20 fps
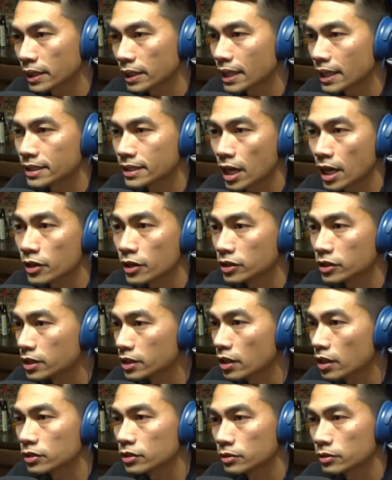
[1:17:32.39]
Like, that's how your
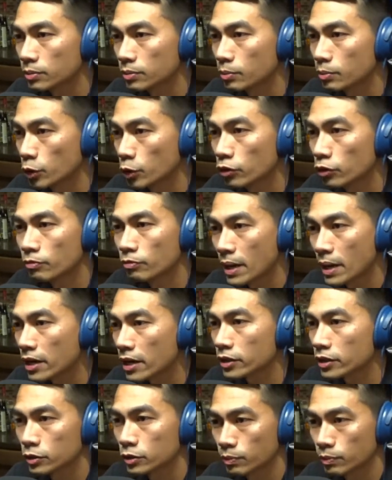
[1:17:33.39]
cells move
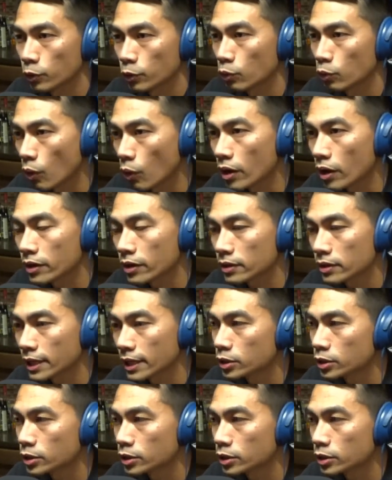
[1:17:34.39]
better, is through water.